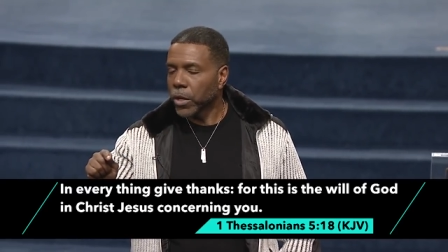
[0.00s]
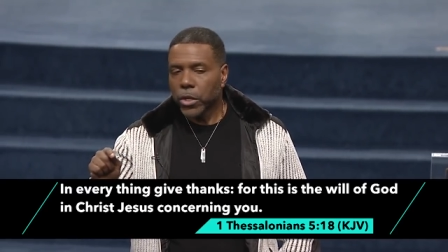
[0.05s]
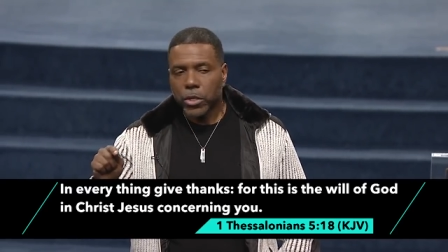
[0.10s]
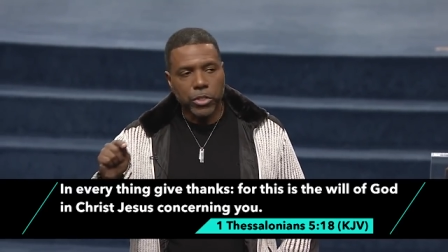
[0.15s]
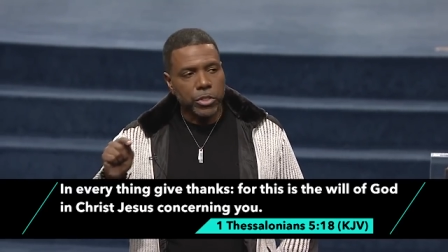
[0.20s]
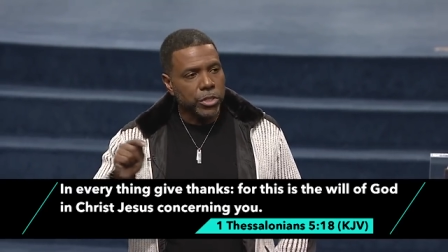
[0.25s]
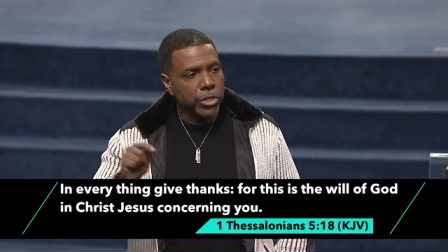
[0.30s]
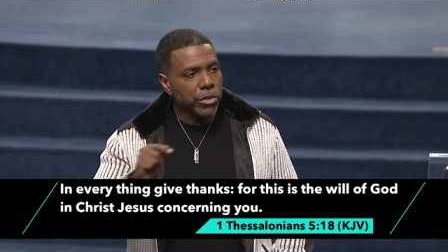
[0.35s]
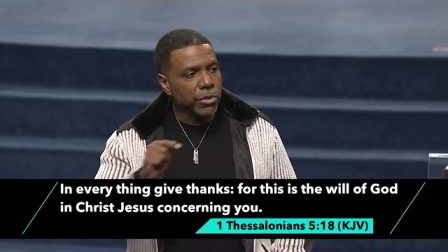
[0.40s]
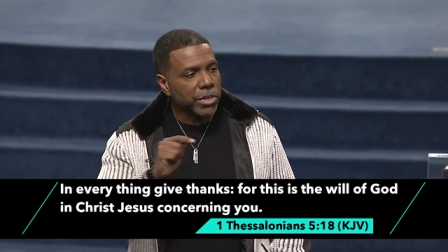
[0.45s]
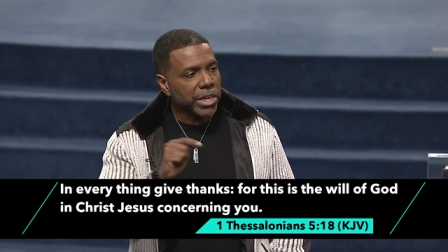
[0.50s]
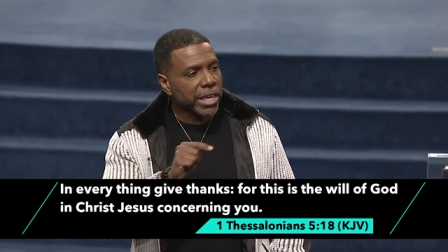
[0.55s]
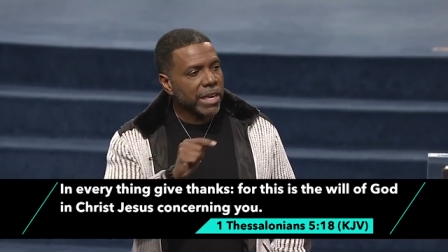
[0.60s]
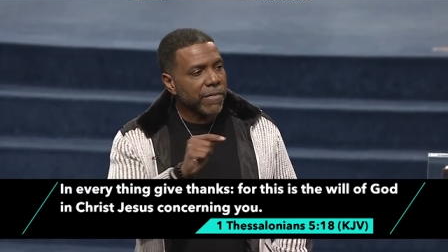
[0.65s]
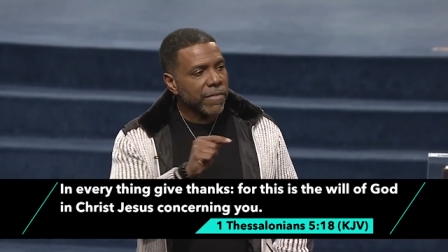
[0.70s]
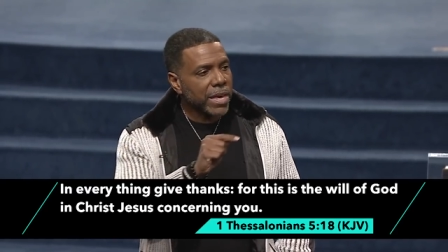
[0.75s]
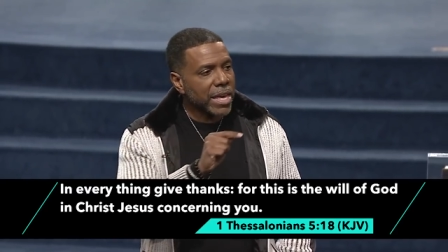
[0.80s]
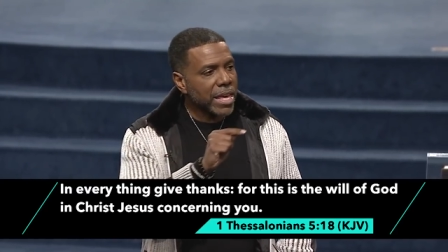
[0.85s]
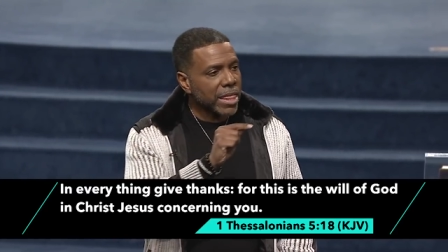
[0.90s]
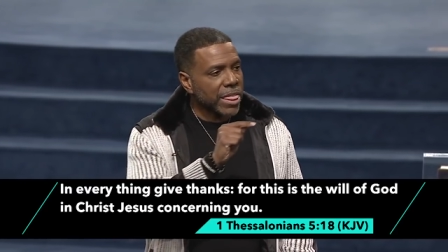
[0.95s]
You
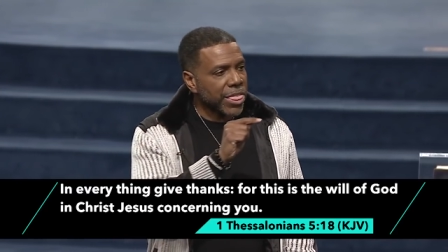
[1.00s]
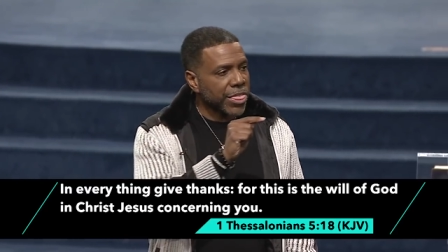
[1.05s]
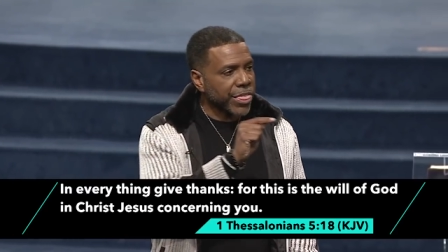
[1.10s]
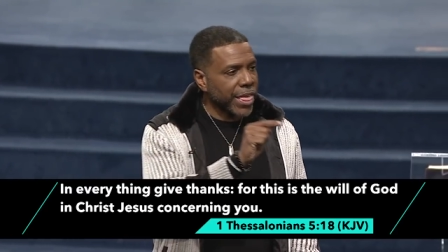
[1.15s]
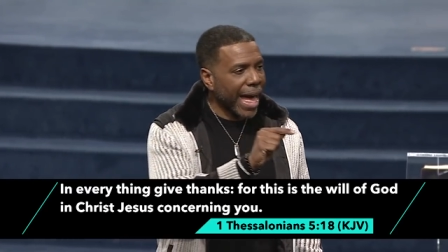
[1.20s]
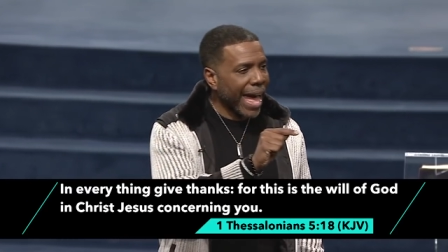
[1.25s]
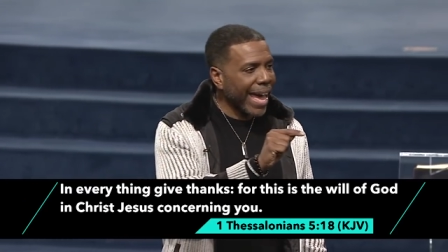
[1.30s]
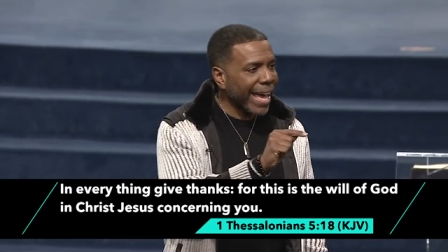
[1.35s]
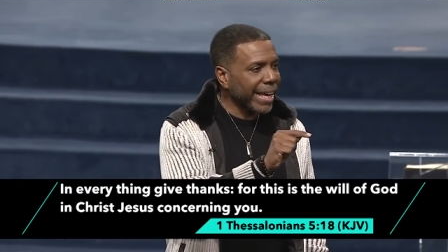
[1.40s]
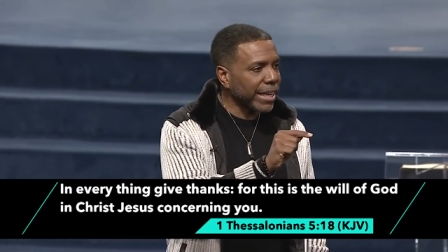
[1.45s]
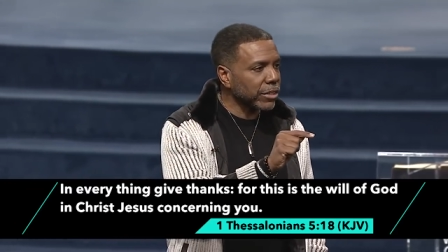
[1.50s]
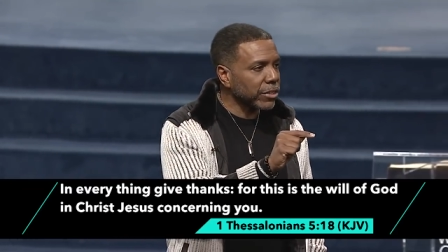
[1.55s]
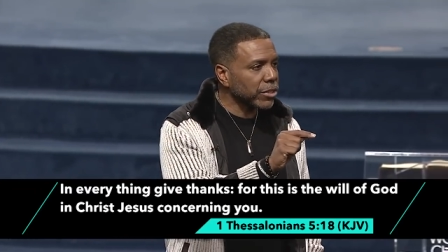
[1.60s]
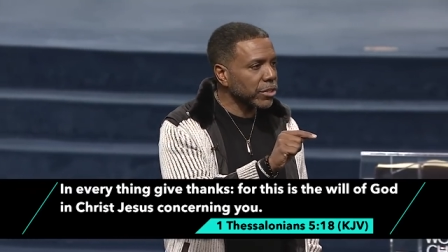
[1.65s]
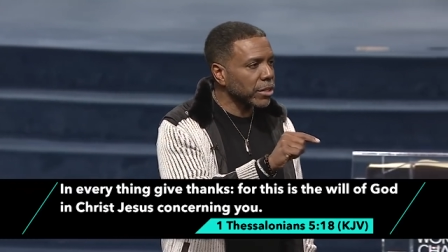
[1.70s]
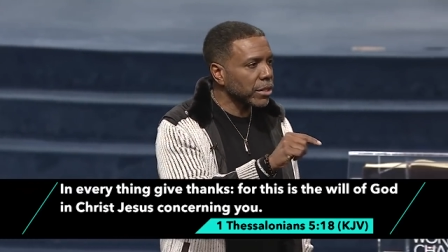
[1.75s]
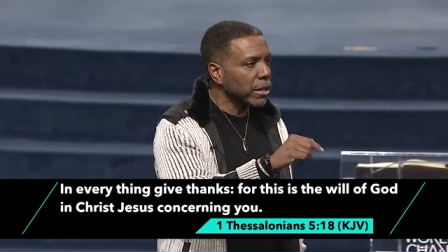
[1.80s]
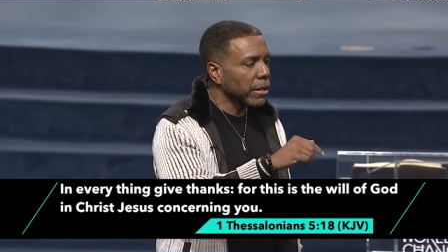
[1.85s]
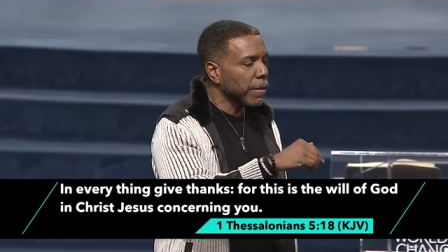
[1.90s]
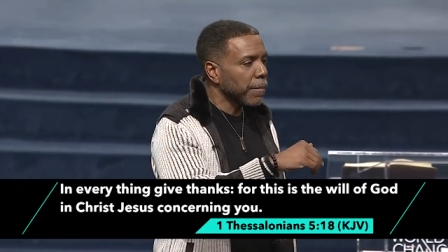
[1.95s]
giving
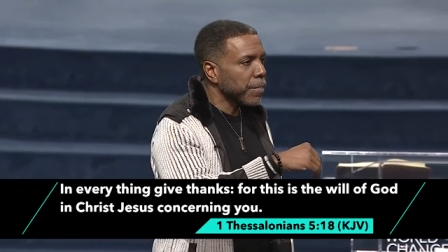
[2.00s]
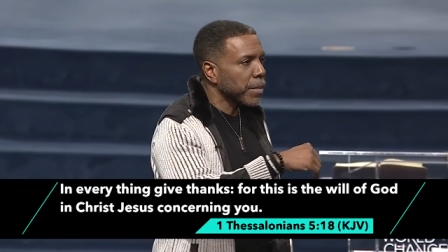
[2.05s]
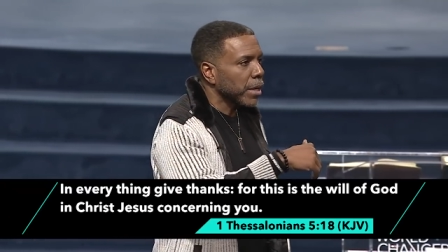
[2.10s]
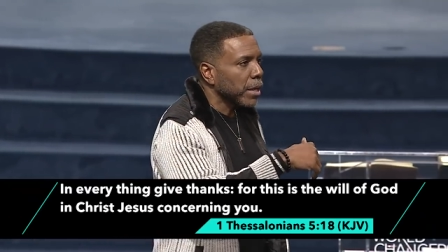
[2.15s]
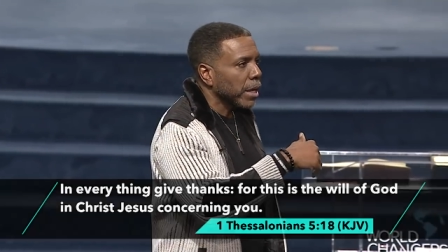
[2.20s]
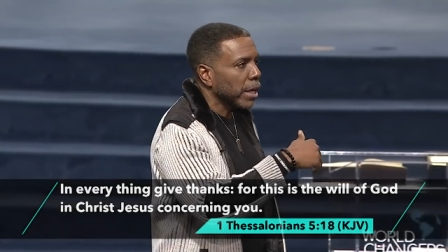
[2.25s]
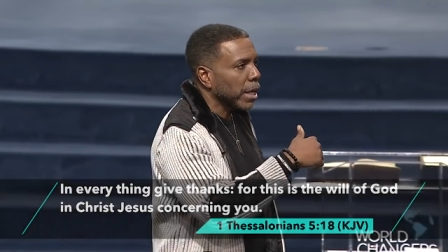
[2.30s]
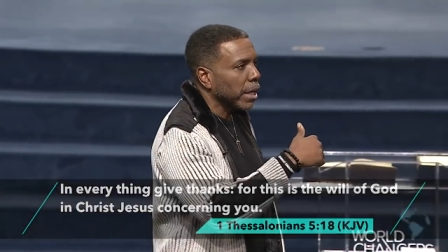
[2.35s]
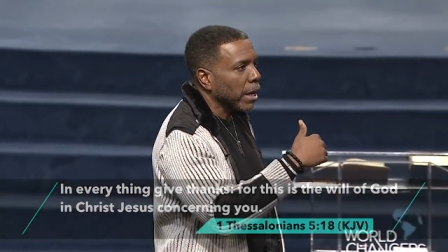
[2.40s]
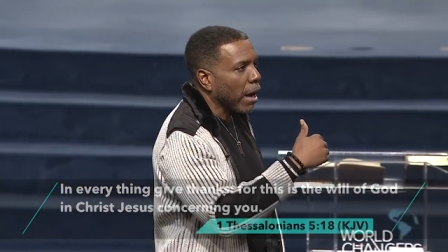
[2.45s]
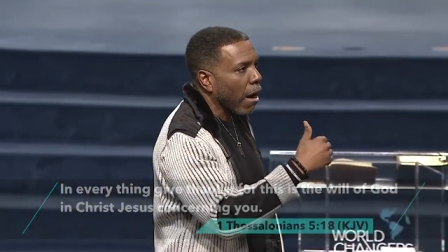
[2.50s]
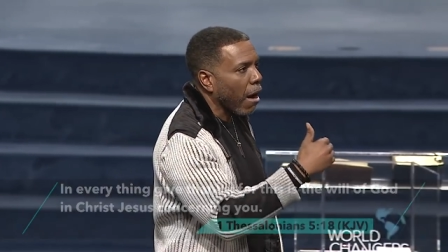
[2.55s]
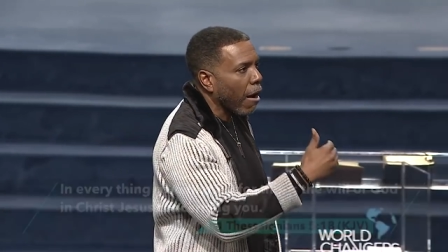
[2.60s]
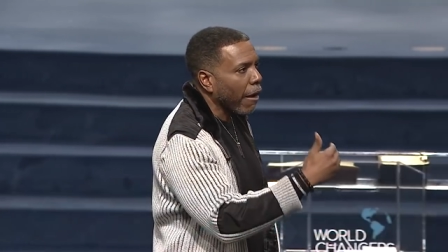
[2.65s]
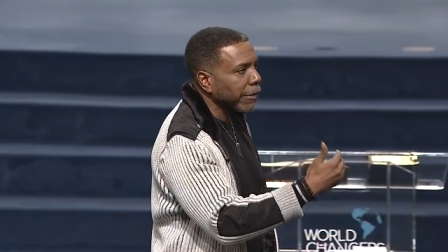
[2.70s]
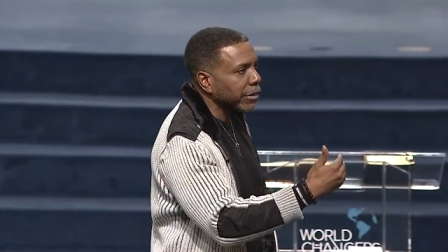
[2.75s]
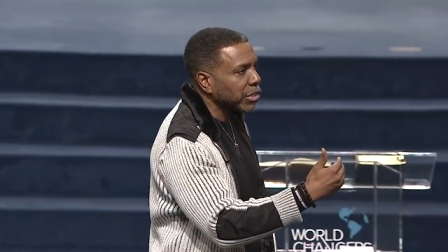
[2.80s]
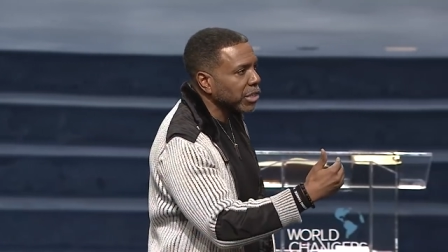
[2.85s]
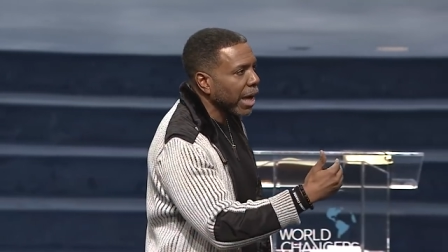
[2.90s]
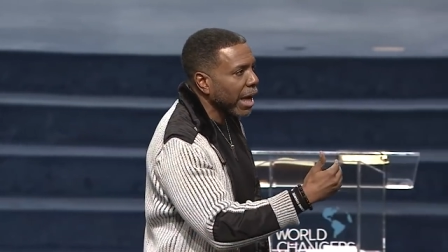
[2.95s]
thanks in
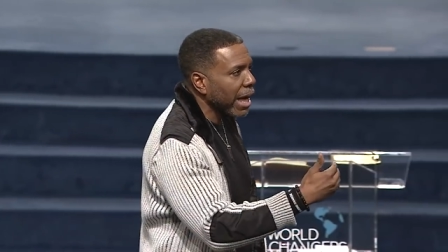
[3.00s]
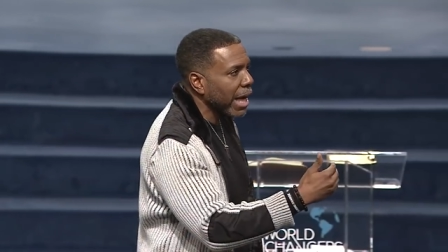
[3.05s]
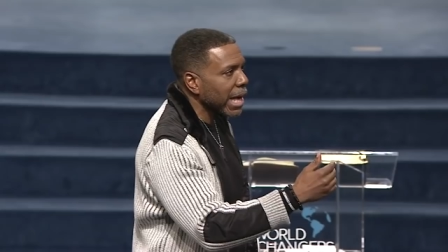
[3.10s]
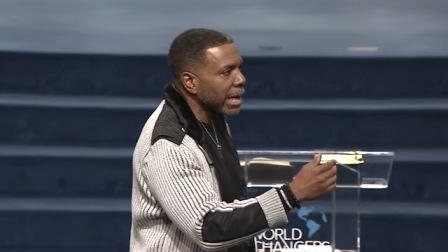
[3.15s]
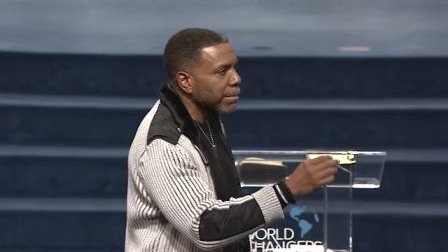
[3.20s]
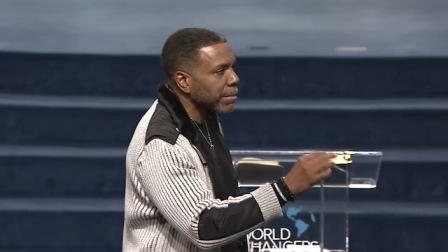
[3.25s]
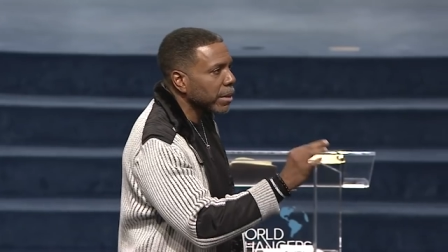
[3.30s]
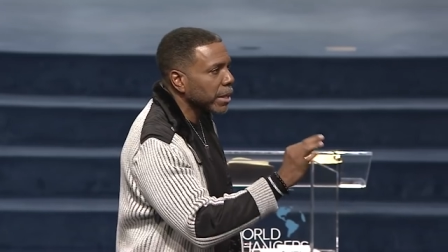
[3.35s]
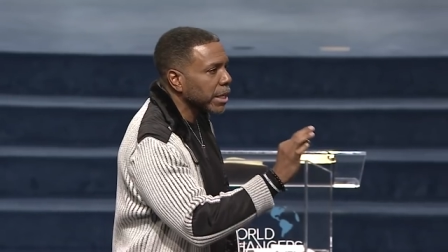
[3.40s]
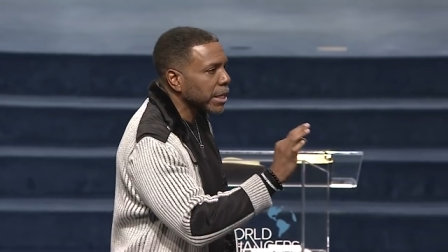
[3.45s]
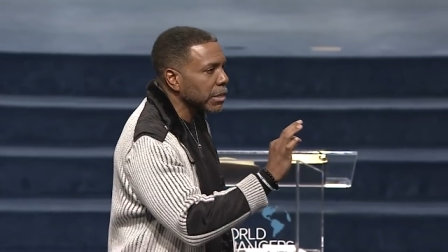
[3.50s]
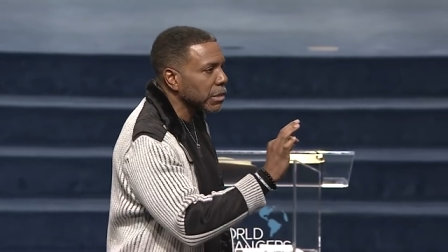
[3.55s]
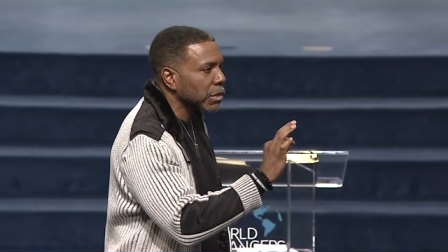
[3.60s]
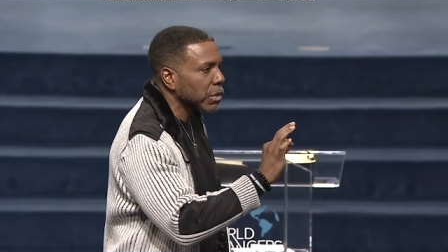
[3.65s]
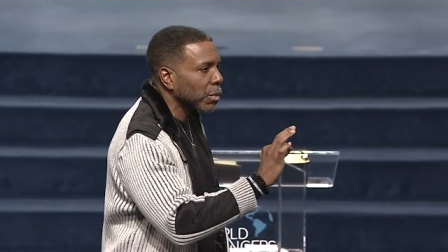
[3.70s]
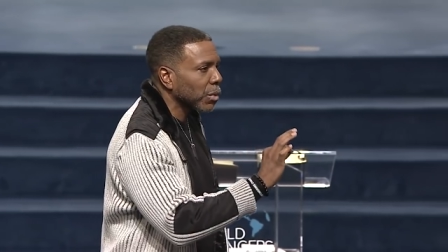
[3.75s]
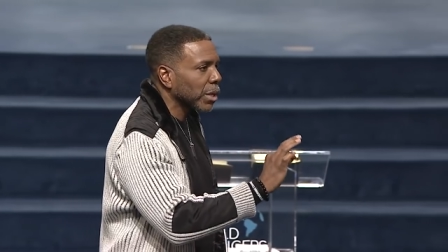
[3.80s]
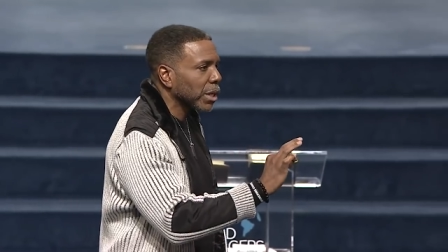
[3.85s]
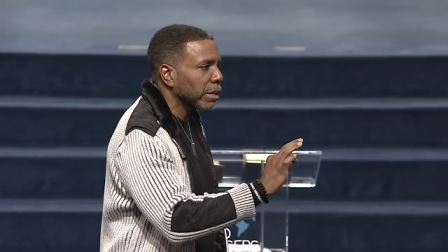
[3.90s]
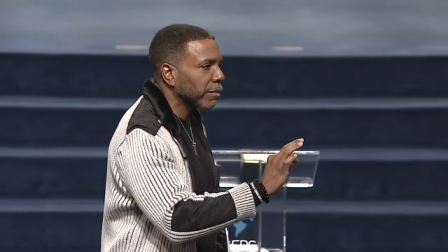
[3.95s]
hard time is
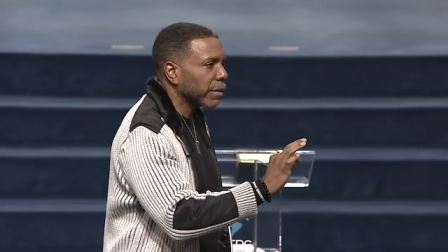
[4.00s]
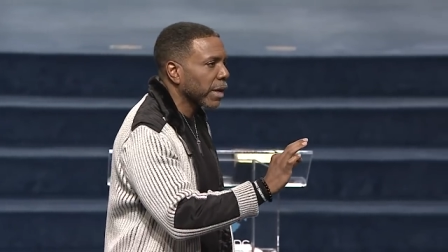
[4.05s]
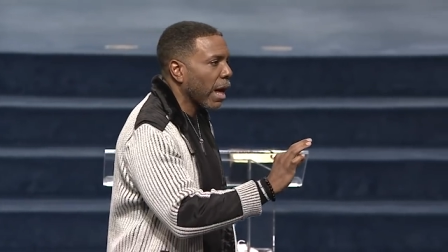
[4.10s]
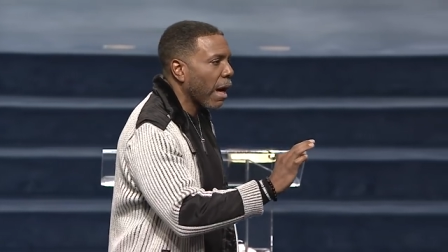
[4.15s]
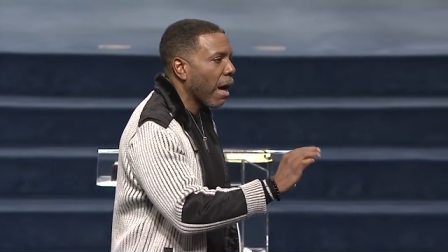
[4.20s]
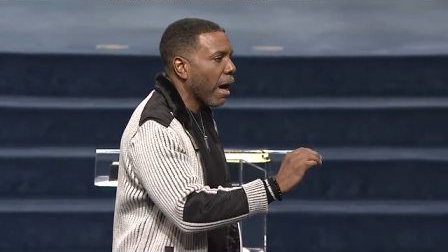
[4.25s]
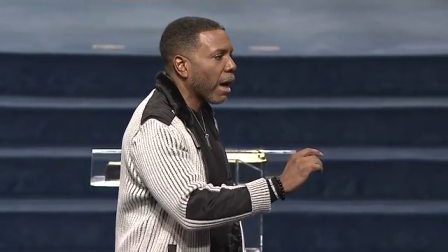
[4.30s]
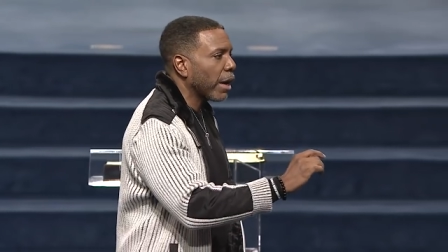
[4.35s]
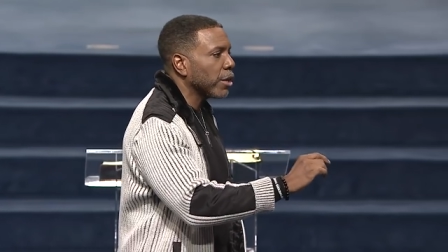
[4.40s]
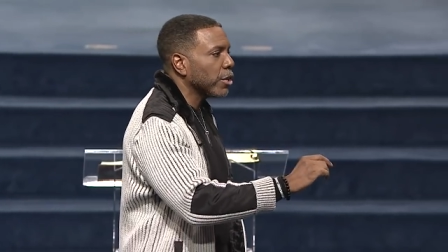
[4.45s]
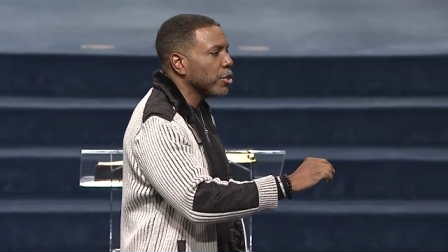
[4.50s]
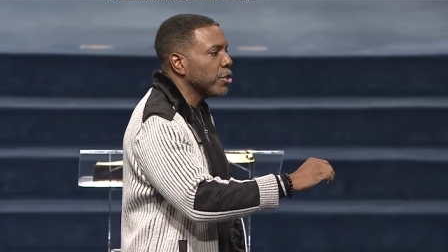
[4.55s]
the will of God.